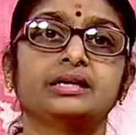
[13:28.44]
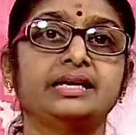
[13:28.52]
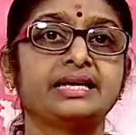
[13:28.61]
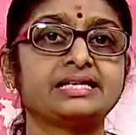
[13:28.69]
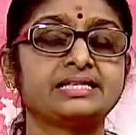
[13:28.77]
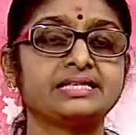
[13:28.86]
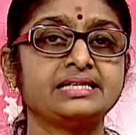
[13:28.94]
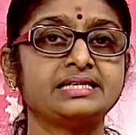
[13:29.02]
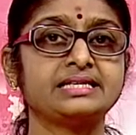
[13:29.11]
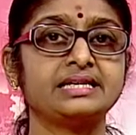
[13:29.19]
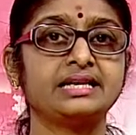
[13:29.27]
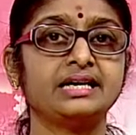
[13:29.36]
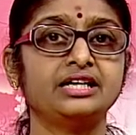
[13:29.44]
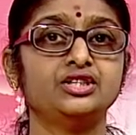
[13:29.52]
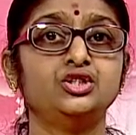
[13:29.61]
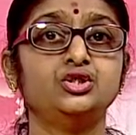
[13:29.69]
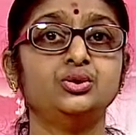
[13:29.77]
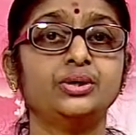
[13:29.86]
Next is the
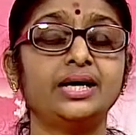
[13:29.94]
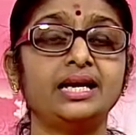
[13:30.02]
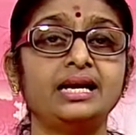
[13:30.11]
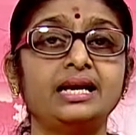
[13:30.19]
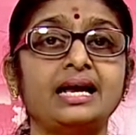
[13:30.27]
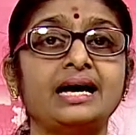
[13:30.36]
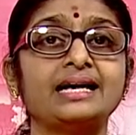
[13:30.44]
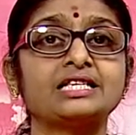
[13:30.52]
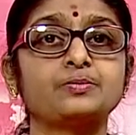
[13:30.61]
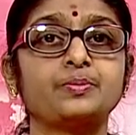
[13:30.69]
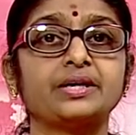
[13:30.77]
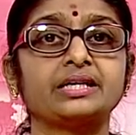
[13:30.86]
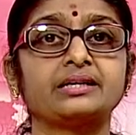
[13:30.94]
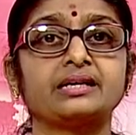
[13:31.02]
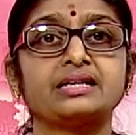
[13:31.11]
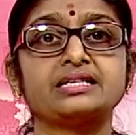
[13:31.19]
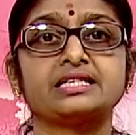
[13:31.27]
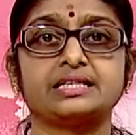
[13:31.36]
dual aspect
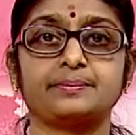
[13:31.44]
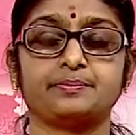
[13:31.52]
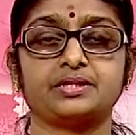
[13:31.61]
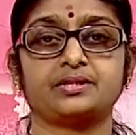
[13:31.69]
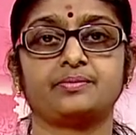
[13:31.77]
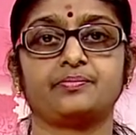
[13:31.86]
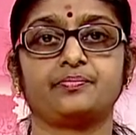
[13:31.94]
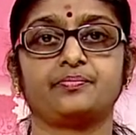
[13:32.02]
concept.